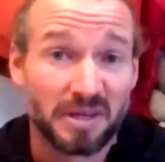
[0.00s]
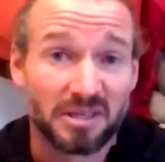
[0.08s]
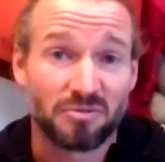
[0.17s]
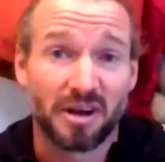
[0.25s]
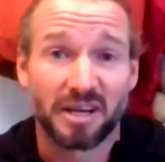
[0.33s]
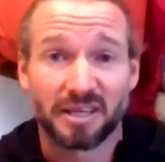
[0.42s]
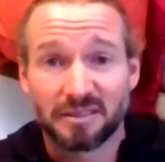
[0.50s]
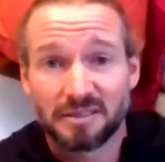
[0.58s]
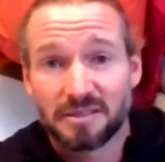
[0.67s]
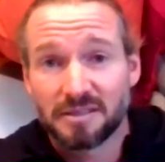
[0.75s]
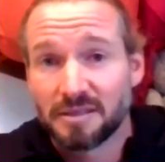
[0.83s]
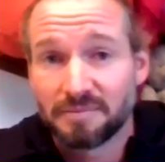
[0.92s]
Jamie is
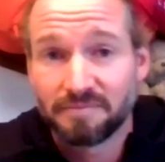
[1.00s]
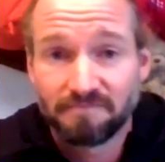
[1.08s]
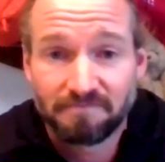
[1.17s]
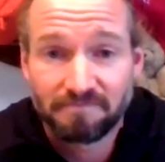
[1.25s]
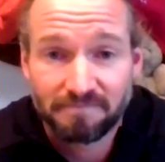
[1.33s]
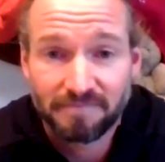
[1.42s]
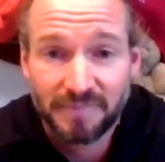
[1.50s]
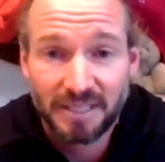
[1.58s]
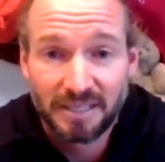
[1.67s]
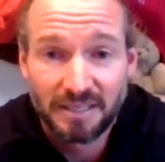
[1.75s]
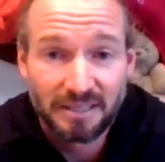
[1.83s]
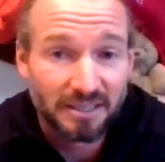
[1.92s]
running. So
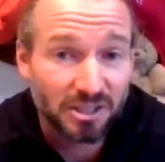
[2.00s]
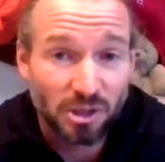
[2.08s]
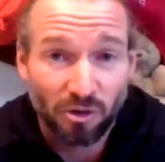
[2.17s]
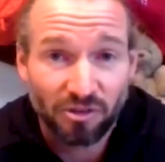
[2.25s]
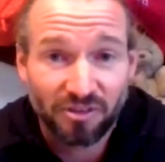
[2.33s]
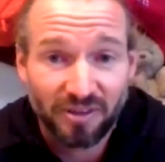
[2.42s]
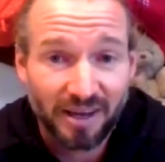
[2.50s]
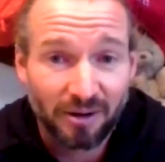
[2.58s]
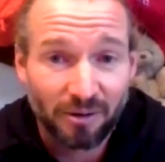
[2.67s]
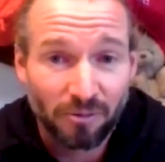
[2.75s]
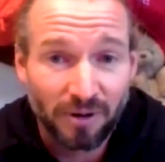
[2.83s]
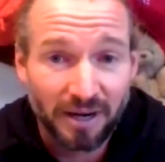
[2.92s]
there's lots
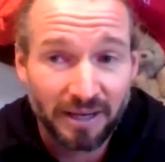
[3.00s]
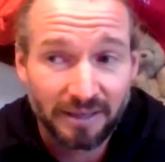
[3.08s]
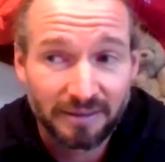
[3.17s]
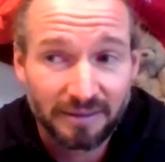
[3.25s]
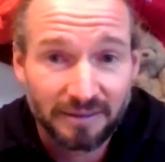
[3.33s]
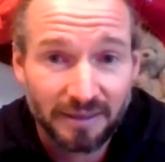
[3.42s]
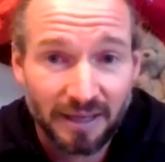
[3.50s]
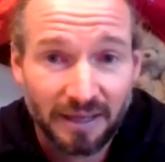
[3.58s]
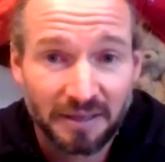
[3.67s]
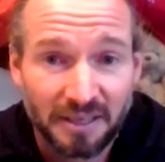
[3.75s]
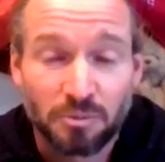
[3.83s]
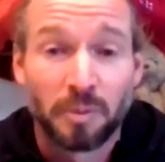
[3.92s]
there already,
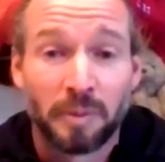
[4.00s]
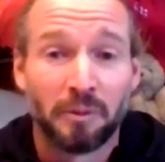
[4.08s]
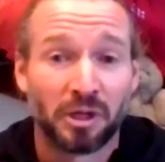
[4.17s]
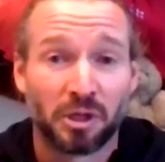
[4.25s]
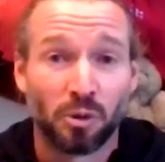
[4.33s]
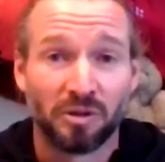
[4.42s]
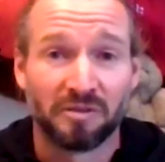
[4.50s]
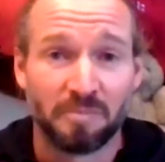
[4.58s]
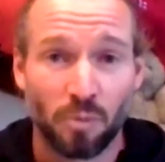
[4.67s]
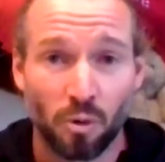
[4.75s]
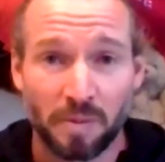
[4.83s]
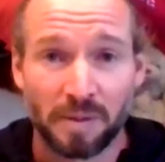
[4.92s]
and it's really, really cool if
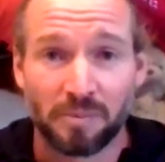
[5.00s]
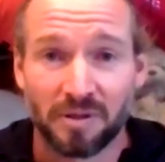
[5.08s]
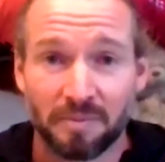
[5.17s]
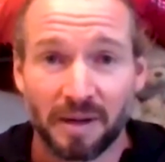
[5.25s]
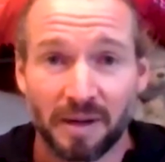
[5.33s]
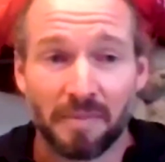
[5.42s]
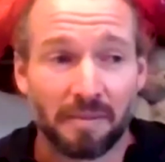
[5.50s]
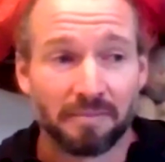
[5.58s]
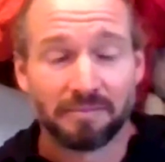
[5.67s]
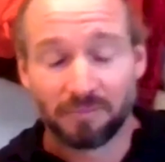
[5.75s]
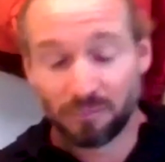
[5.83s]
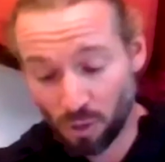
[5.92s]
more people than my
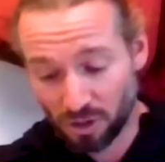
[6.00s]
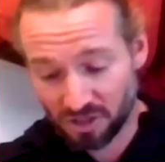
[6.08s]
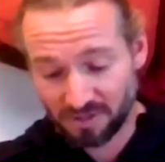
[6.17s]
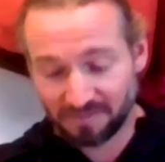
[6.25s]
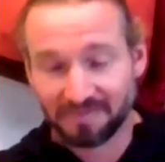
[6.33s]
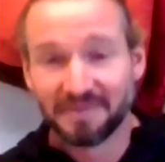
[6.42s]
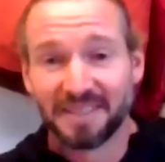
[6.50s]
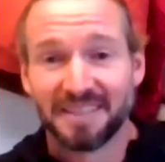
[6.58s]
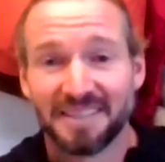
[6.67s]
mum watch them.